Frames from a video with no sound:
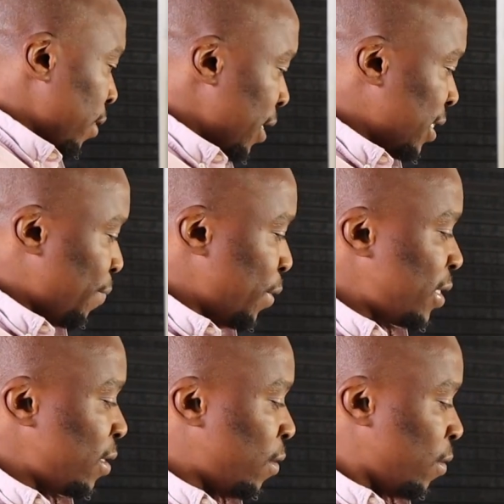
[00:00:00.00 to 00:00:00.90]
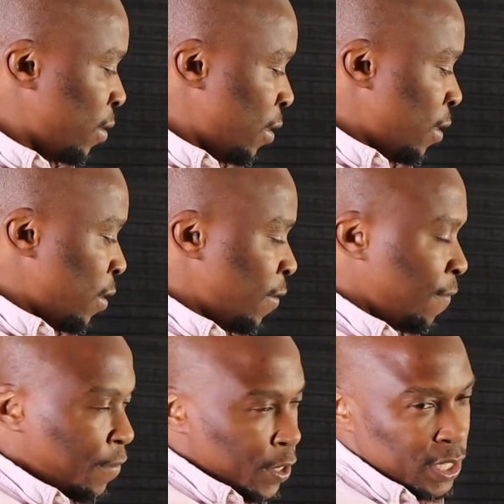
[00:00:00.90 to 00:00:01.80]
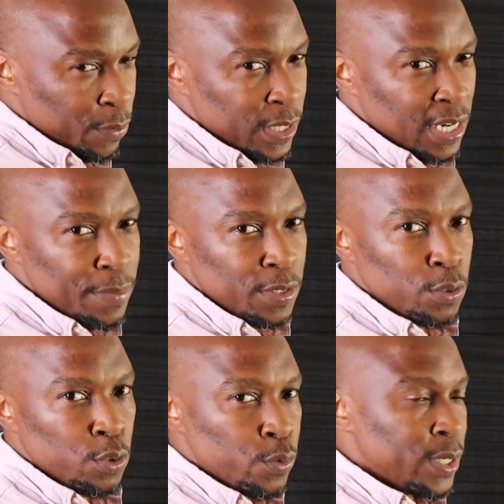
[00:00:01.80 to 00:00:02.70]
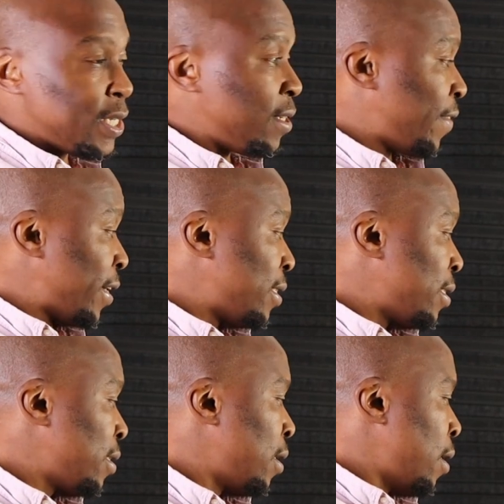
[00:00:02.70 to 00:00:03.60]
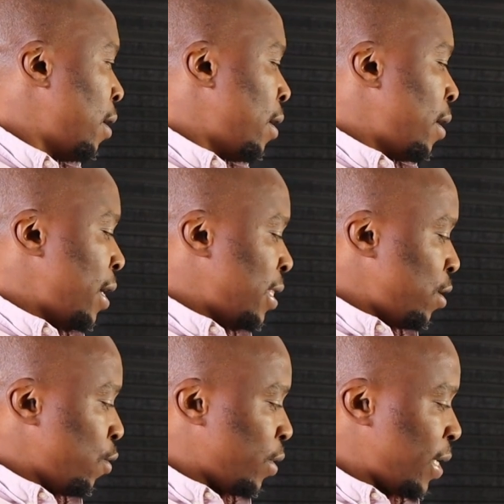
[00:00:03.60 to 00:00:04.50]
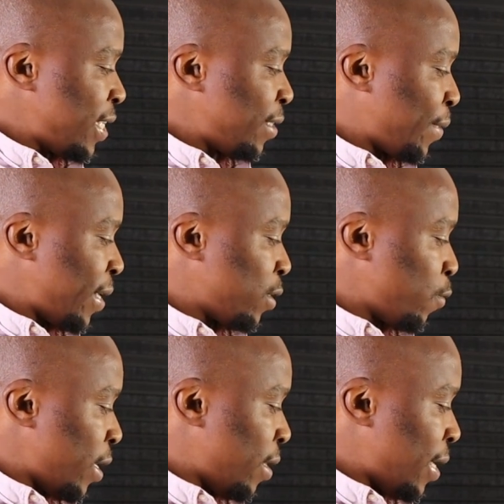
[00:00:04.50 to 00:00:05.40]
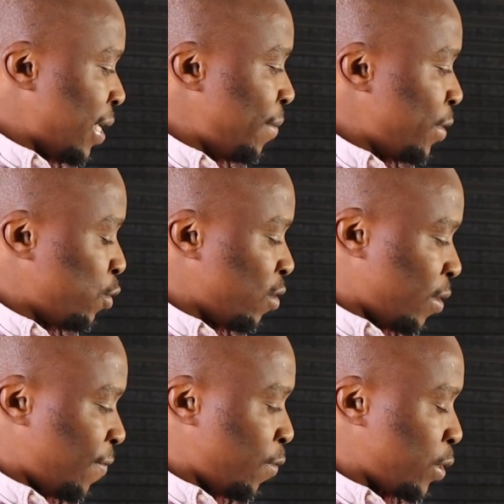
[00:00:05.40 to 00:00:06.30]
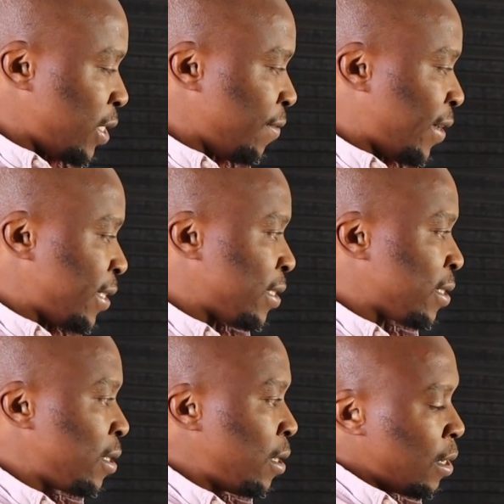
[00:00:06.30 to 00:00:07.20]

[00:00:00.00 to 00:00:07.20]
There is the personal version, which limits you to 20 devices. And then you got the enterprise one that limits you to about 40 devices.